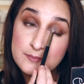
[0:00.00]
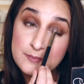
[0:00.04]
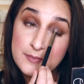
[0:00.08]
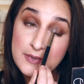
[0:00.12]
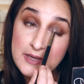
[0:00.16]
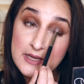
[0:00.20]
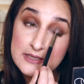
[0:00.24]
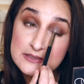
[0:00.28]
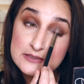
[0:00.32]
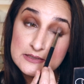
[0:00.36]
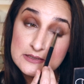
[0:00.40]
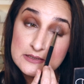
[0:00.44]

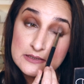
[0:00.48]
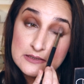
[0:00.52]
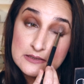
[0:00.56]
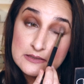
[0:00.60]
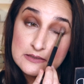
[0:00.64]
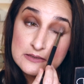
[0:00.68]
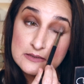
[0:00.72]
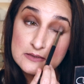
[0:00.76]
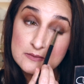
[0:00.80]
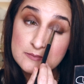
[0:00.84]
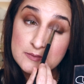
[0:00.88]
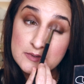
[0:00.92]
pat it a
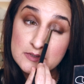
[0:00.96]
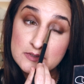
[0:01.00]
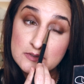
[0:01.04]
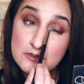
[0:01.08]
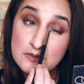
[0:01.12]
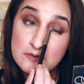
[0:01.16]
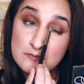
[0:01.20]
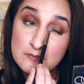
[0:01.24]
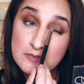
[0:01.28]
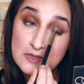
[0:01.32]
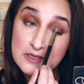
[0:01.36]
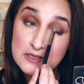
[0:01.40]
little bit
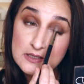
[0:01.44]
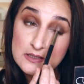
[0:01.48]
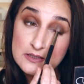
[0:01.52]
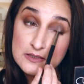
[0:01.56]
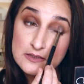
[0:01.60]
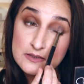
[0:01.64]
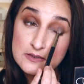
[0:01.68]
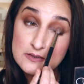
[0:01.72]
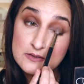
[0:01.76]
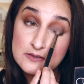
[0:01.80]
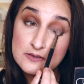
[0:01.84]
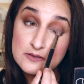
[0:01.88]
on my
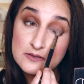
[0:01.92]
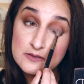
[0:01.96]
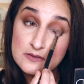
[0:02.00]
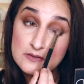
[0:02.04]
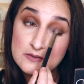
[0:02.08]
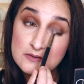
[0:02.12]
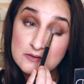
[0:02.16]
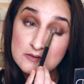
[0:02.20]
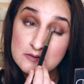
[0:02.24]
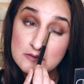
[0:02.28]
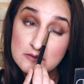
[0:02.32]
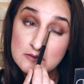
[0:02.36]
lid.
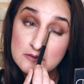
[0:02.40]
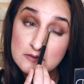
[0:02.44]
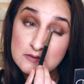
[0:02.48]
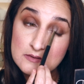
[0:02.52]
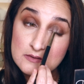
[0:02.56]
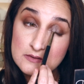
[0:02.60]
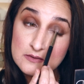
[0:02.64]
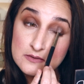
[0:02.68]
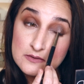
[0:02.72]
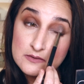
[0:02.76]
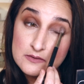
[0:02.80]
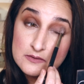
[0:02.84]

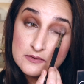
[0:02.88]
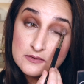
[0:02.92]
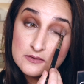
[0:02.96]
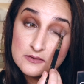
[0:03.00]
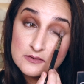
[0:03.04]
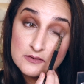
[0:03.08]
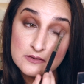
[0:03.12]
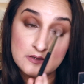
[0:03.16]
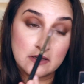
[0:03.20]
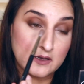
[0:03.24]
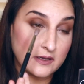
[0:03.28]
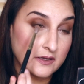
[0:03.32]

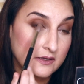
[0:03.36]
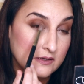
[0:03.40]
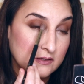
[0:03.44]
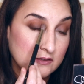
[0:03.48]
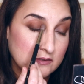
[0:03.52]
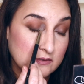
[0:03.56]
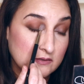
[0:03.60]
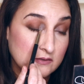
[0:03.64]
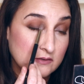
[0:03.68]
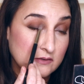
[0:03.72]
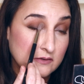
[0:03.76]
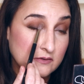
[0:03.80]

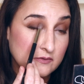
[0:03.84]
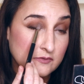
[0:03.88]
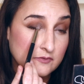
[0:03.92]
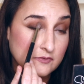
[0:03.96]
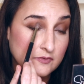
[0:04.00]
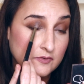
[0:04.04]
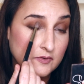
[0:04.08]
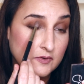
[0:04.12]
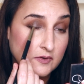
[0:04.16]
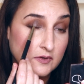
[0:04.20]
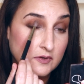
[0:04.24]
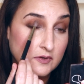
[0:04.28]
Kind of